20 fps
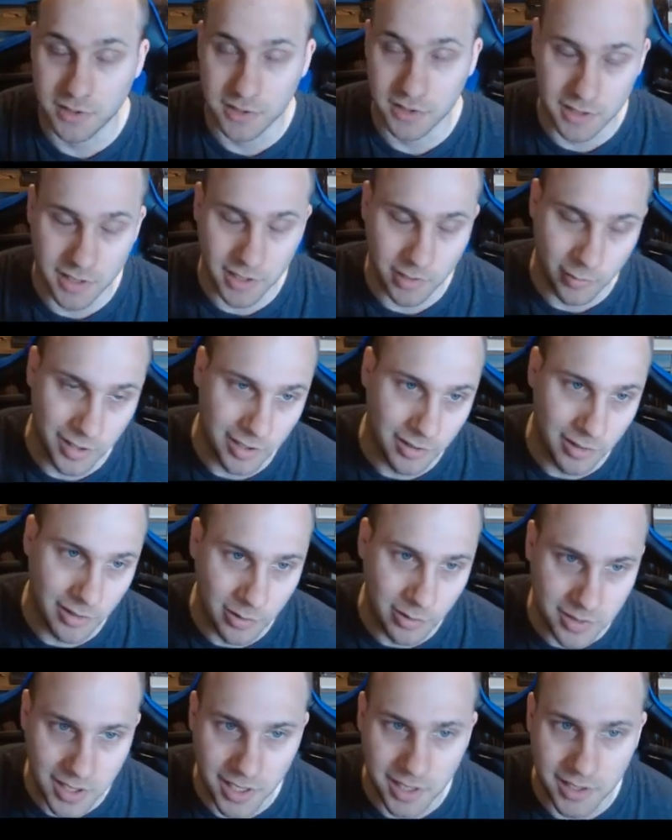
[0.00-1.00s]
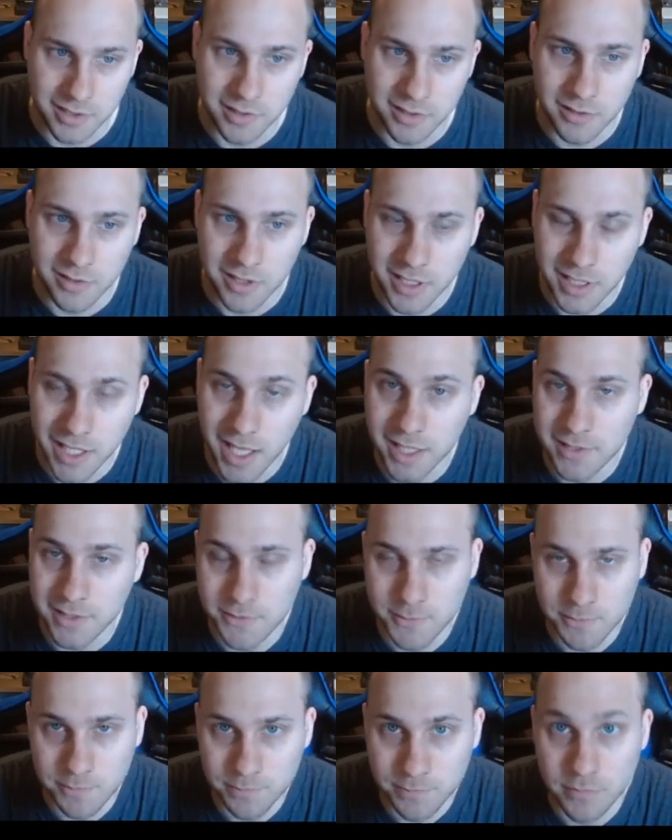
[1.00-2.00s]
and you're like, well, okay, like,
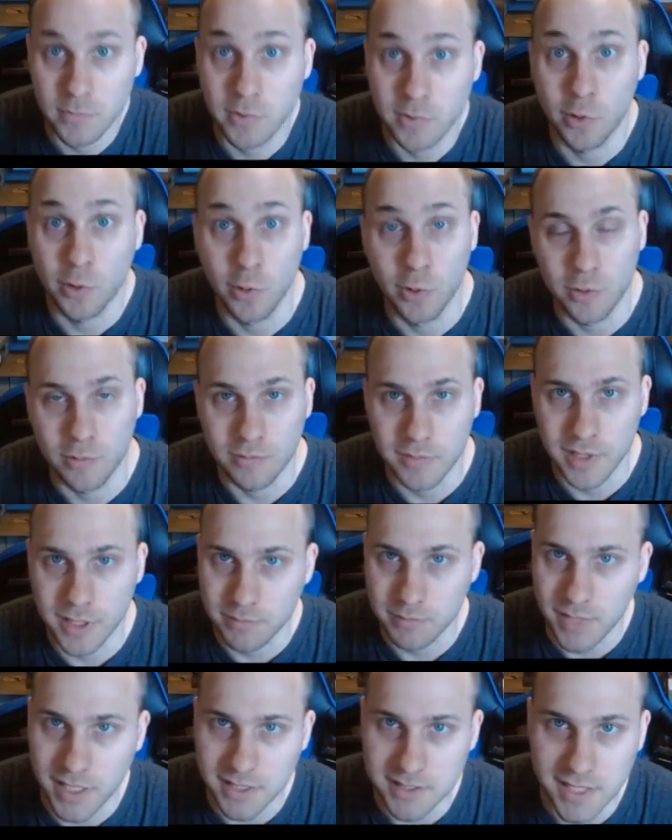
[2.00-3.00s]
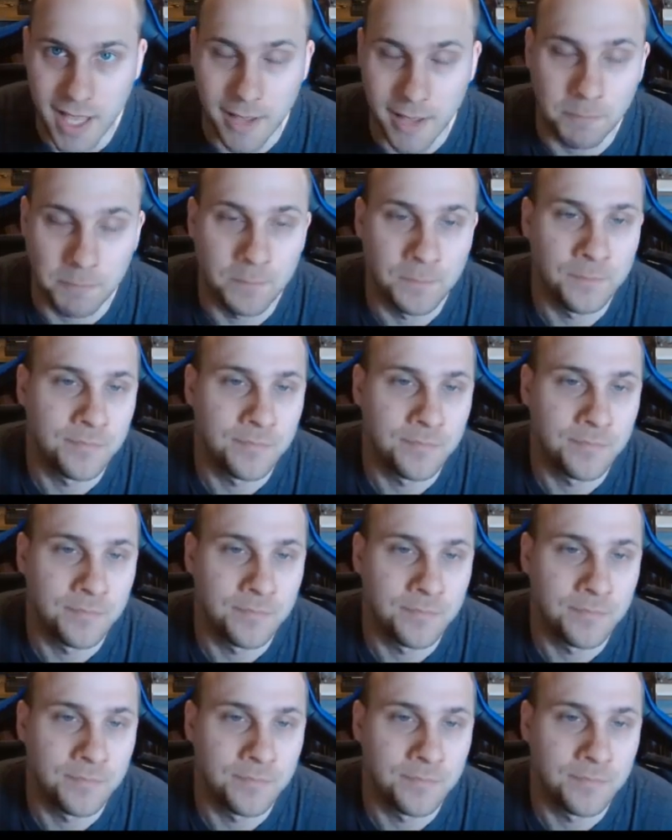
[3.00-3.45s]
that's cool. Like, that's that.